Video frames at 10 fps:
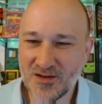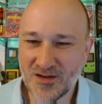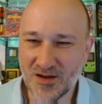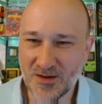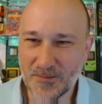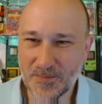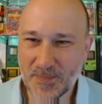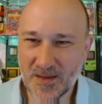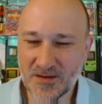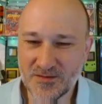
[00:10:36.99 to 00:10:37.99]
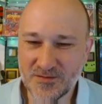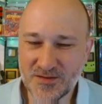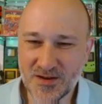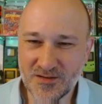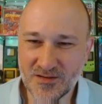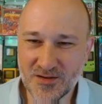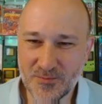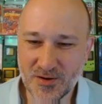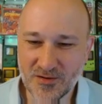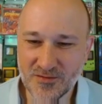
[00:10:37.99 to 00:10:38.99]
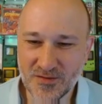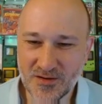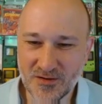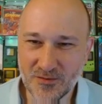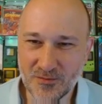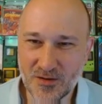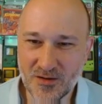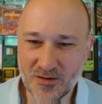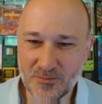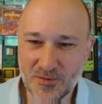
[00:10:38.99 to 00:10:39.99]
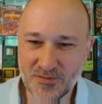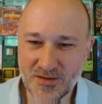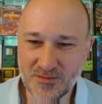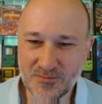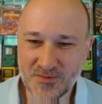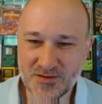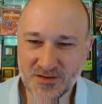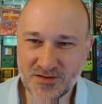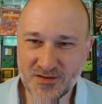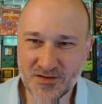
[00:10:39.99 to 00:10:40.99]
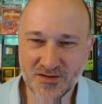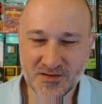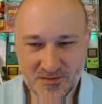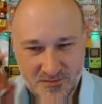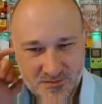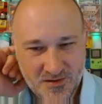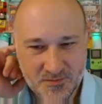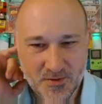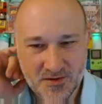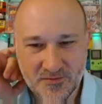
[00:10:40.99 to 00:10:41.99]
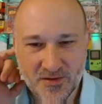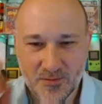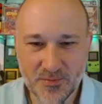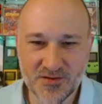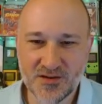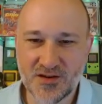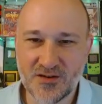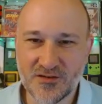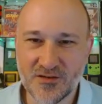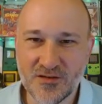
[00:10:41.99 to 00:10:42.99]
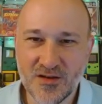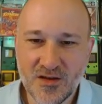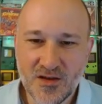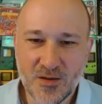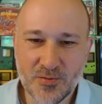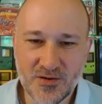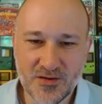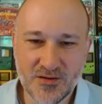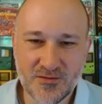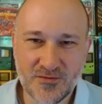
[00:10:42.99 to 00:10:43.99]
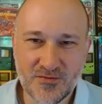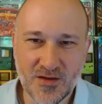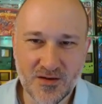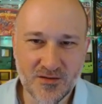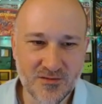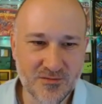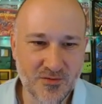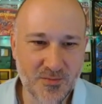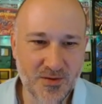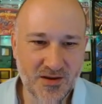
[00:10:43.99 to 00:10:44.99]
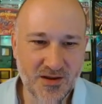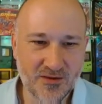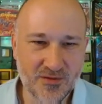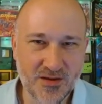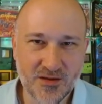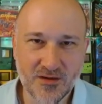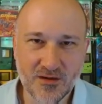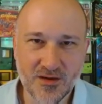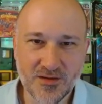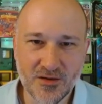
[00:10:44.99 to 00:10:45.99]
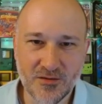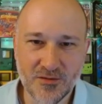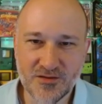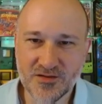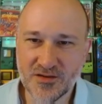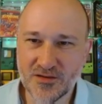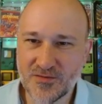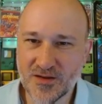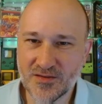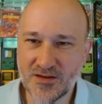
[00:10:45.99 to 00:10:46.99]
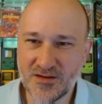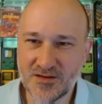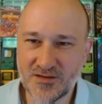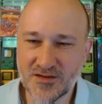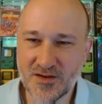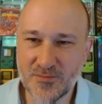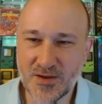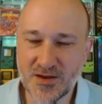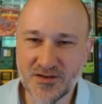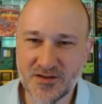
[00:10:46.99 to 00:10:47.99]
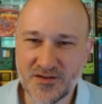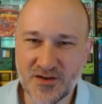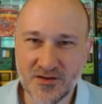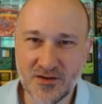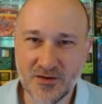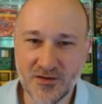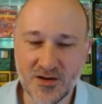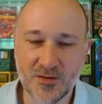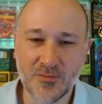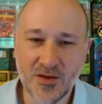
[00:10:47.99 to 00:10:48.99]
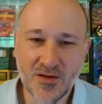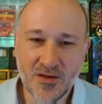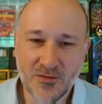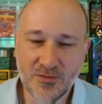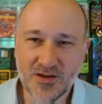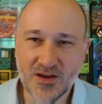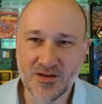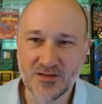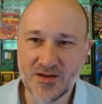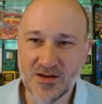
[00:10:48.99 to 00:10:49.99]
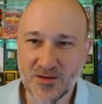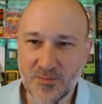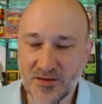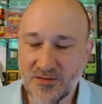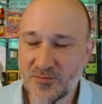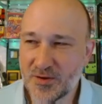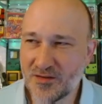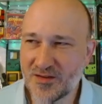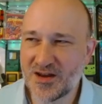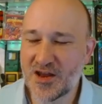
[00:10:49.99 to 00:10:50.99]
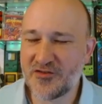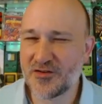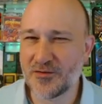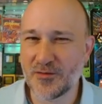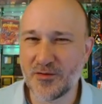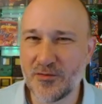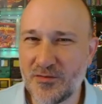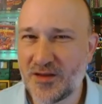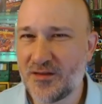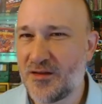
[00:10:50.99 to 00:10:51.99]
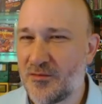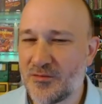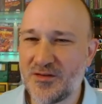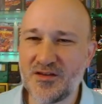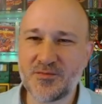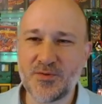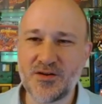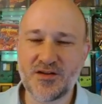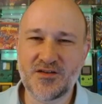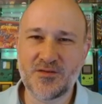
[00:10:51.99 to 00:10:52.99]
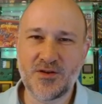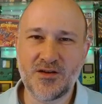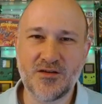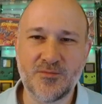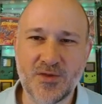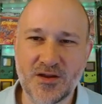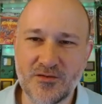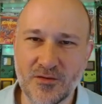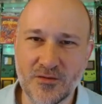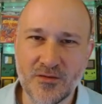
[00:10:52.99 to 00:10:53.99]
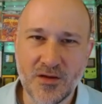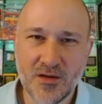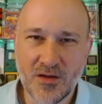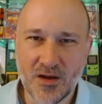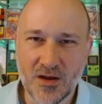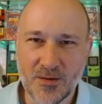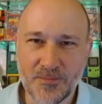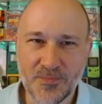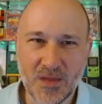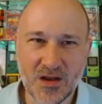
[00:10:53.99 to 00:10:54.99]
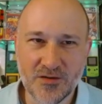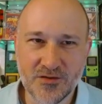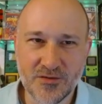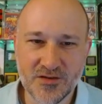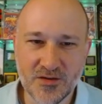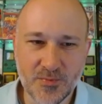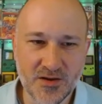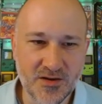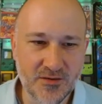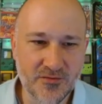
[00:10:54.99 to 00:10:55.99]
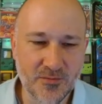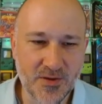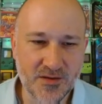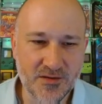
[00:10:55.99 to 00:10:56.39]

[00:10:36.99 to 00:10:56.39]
And take a look comparatively here. Only 66 expected value per citation. A pretty good final remaining EV here, I think owing just to the fact that he does have med as a secondary, and I'm really kind of lean on med. There have been a lot of engineering crew lately released, but not so many good med crew. You know, it's always going to be a need for me.